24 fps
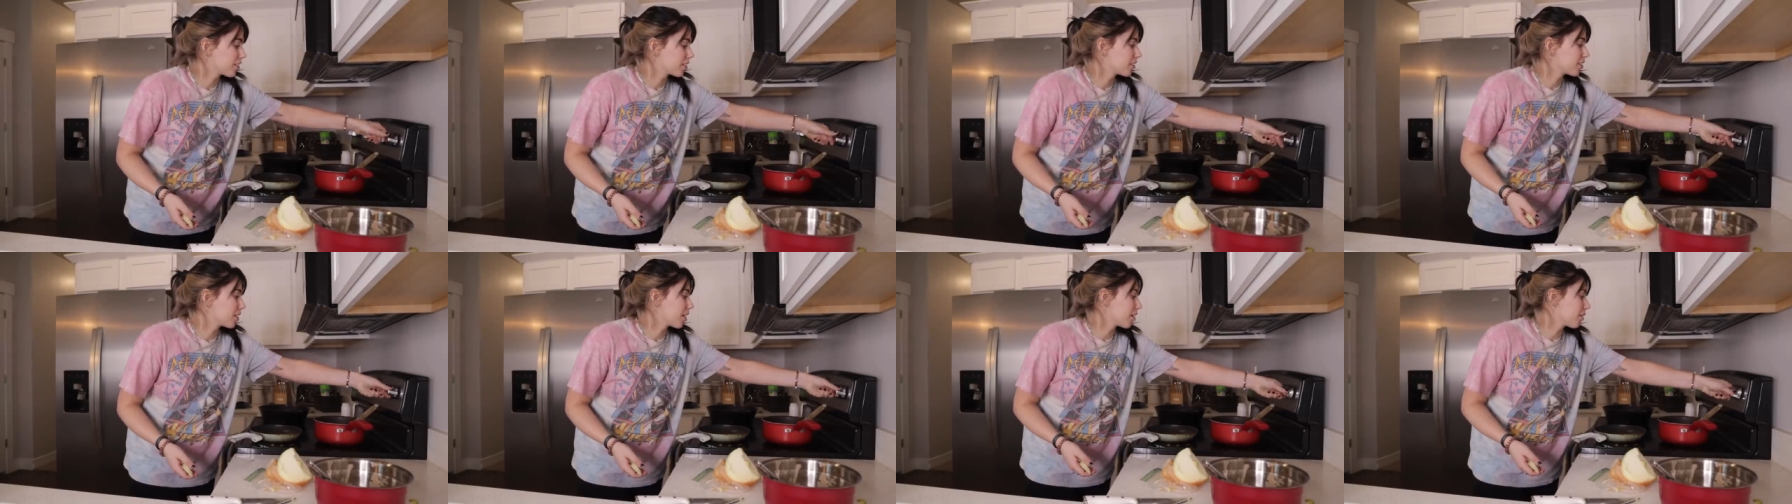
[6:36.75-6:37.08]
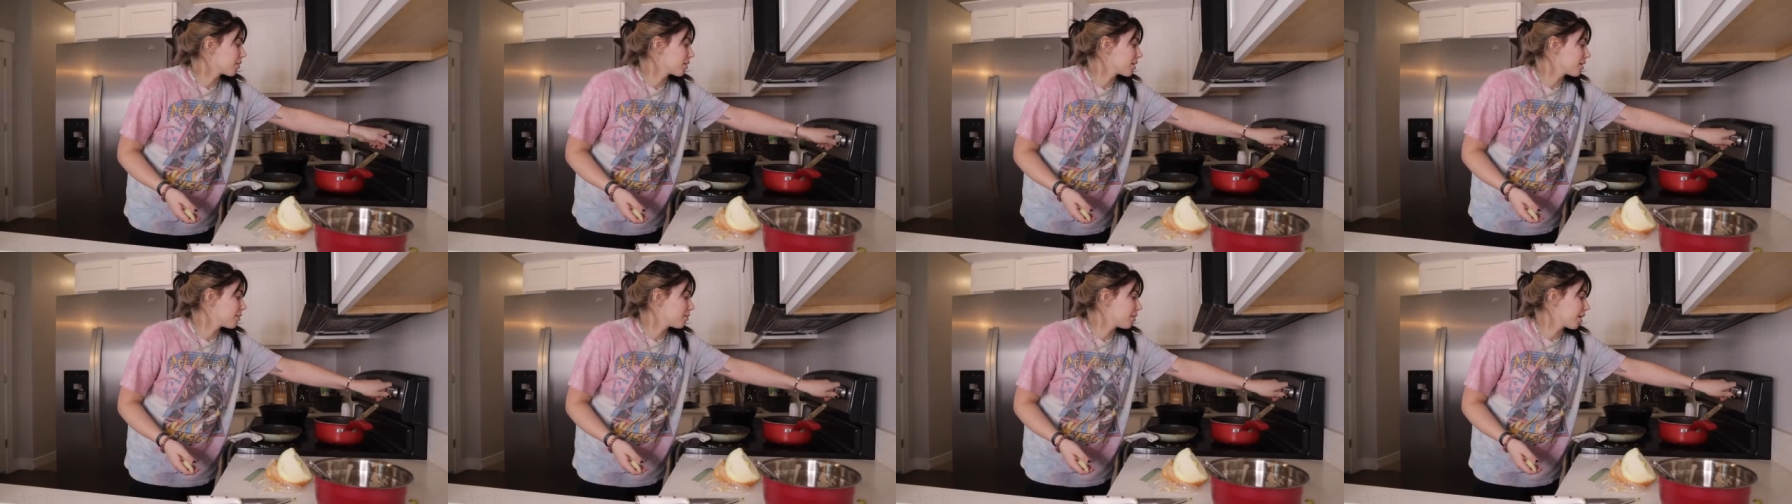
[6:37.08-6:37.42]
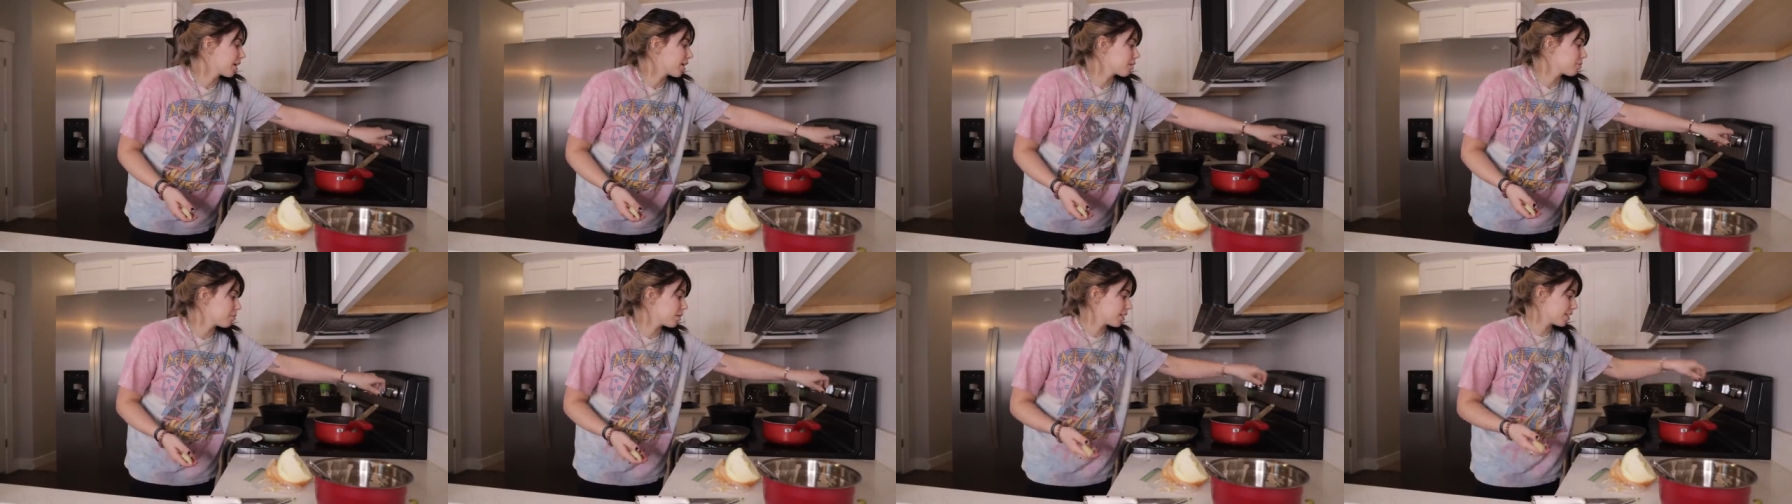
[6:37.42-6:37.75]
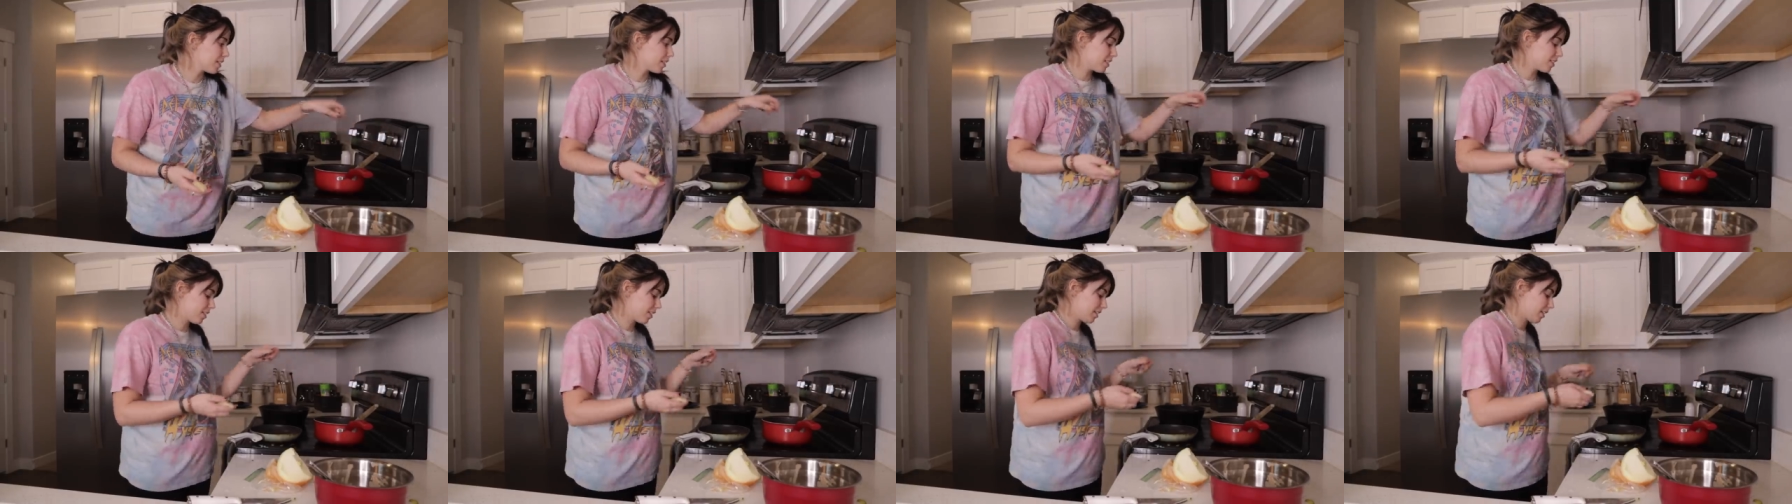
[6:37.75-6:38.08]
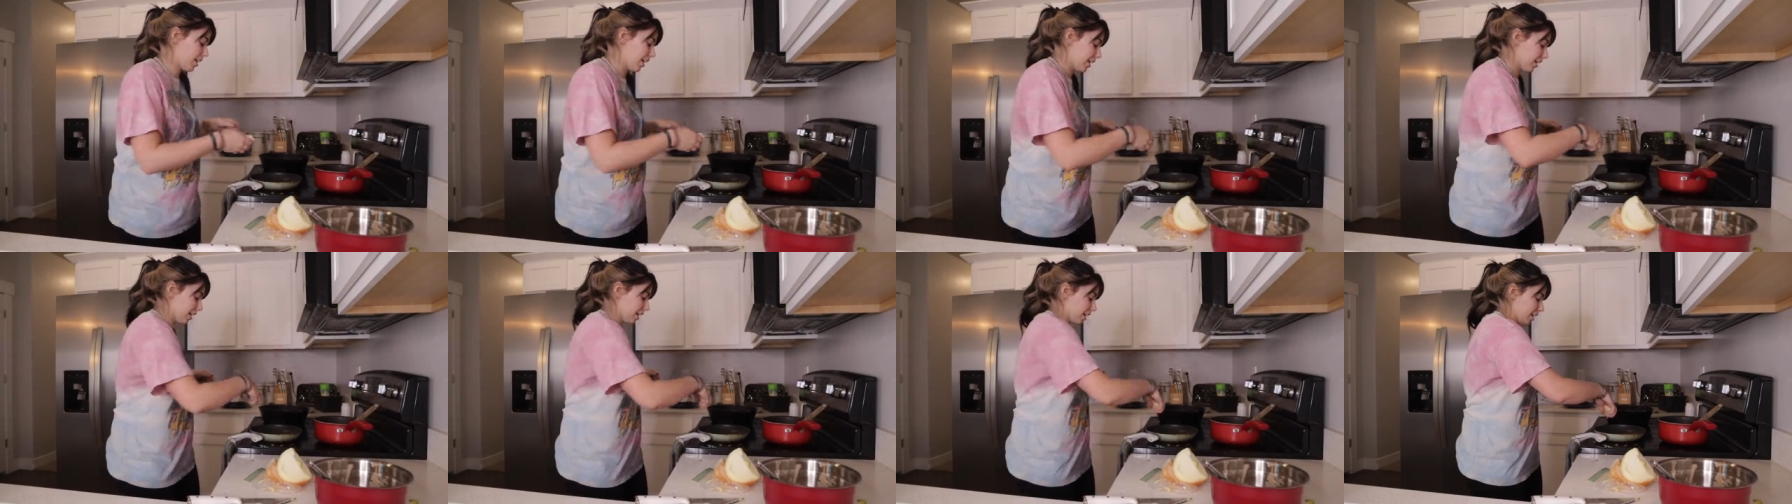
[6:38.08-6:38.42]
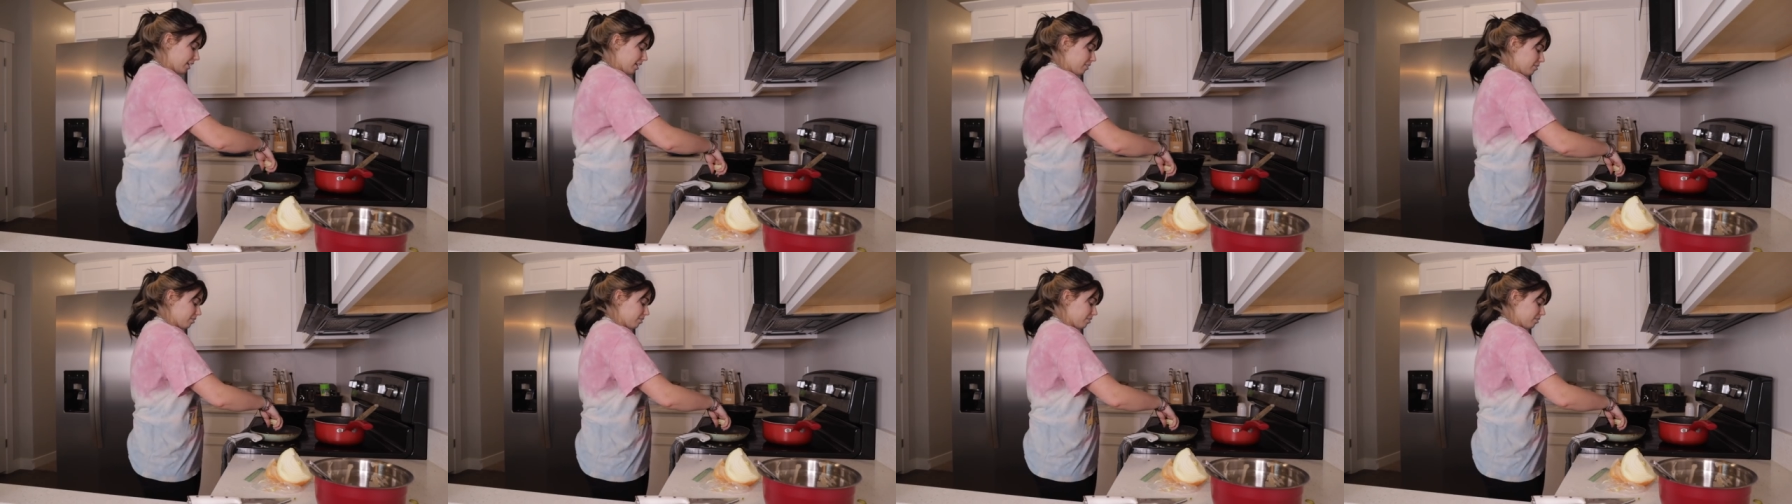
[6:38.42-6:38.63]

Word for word: so he recommended to like kind